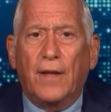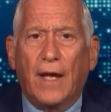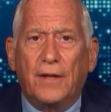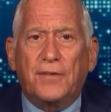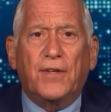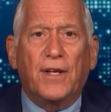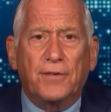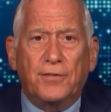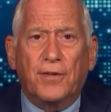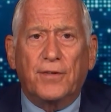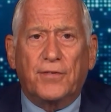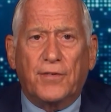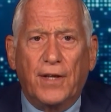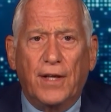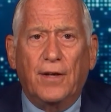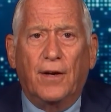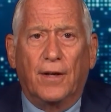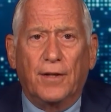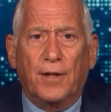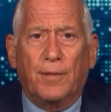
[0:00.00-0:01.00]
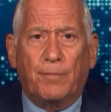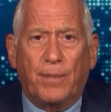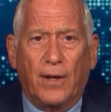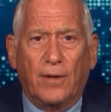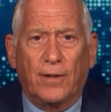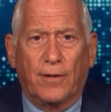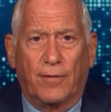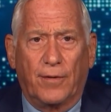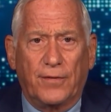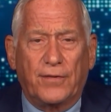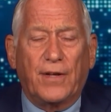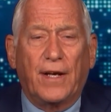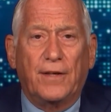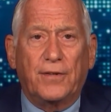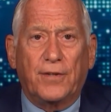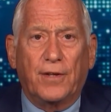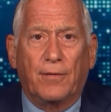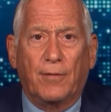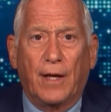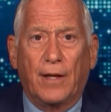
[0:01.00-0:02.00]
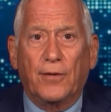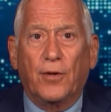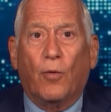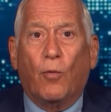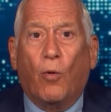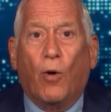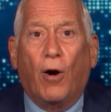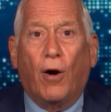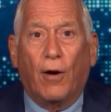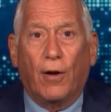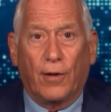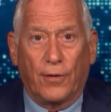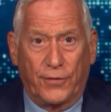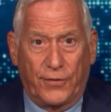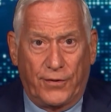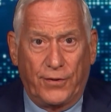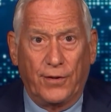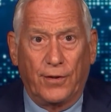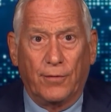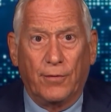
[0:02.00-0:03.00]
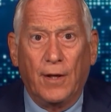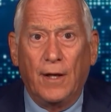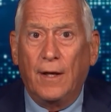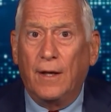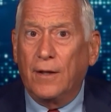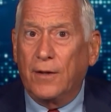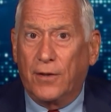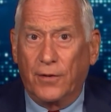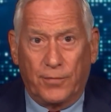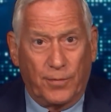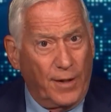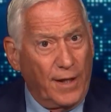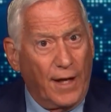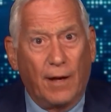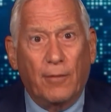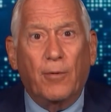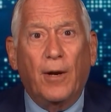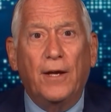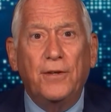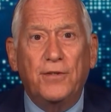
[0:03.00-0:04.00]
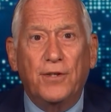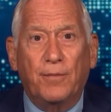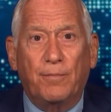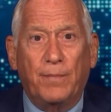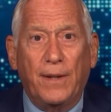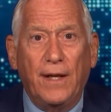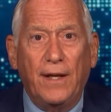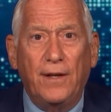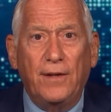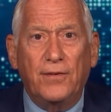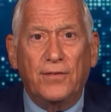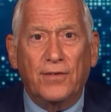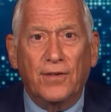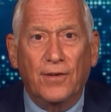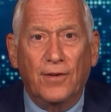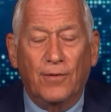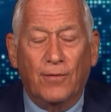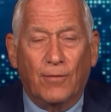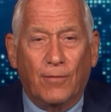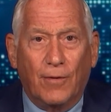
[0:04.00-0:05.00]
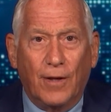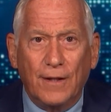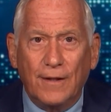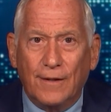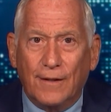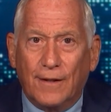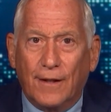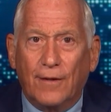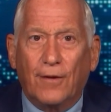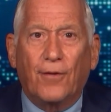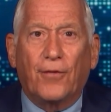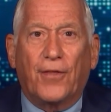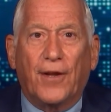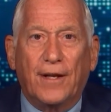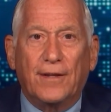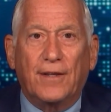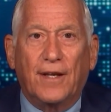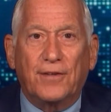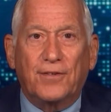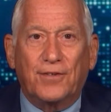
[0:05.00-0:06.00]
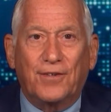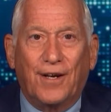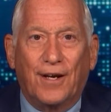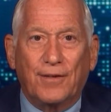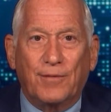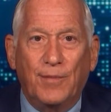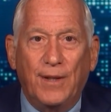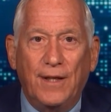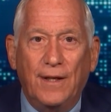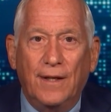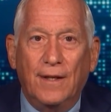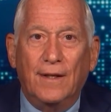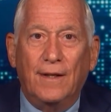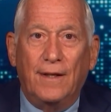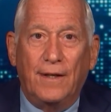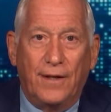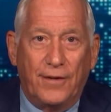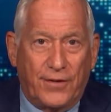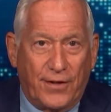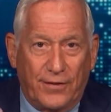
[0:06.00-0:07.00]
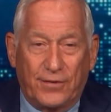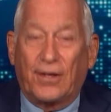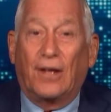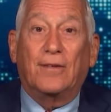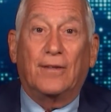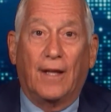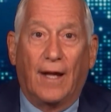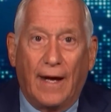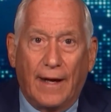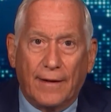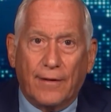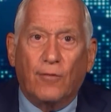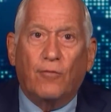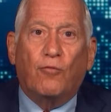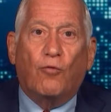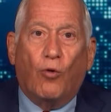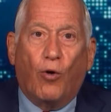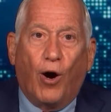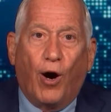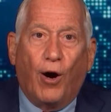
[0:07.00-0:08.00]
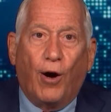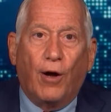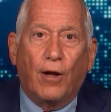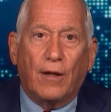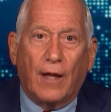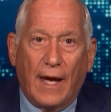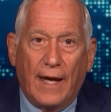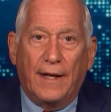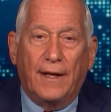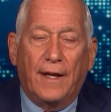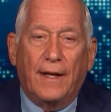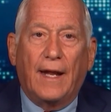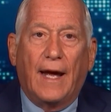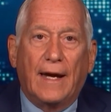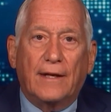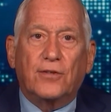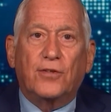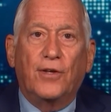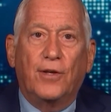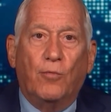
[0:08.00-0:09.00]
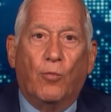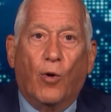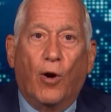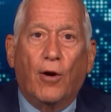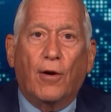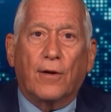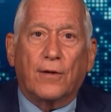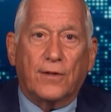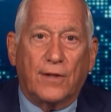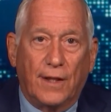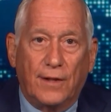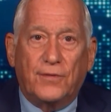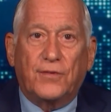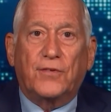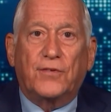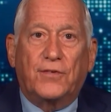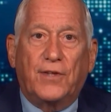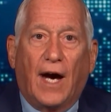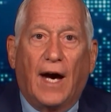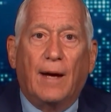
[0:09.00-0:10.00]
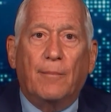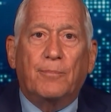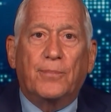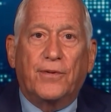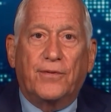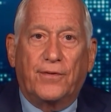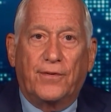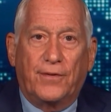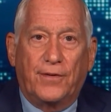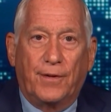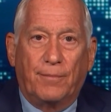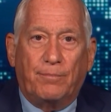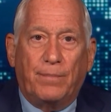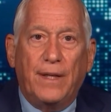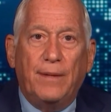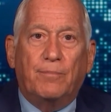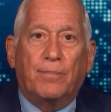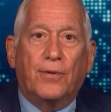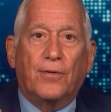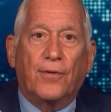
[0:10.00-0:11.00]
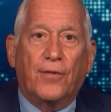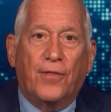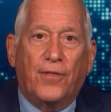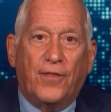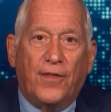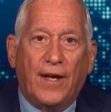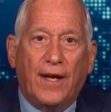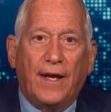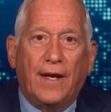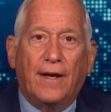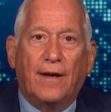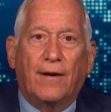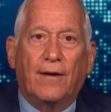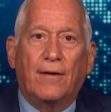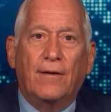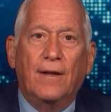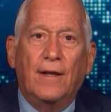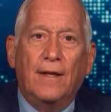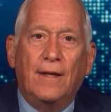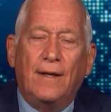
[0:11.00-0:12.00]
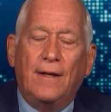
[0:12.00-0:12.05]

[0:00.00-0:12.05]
that's interesting on the polarization around the wall too, because when I read your piece, one little thing that struck me is there's a lot of wall, and it actually worked. It stops the people there